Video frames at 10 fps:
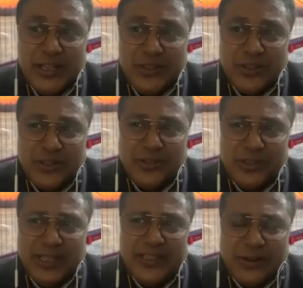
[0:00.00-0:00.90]
So
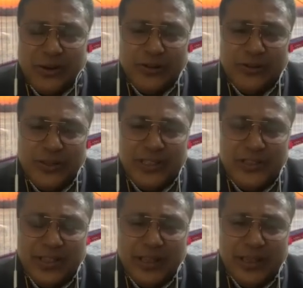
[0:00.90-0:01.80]
these are also
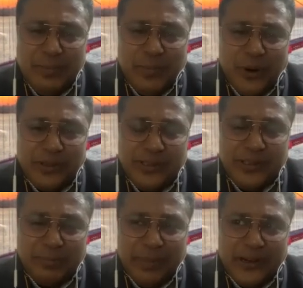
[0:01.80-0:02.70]
important
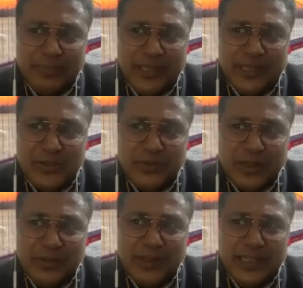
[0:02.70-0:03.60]
parameters
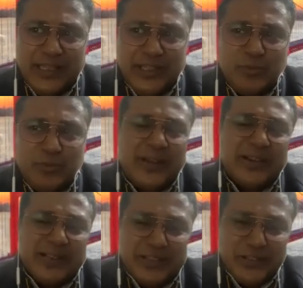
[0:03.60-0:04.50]
where we inspire
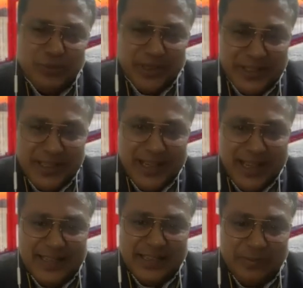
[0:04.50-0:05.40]
consumers
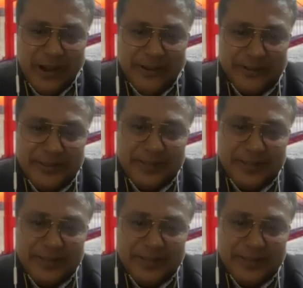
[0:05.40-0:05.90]
as a brand.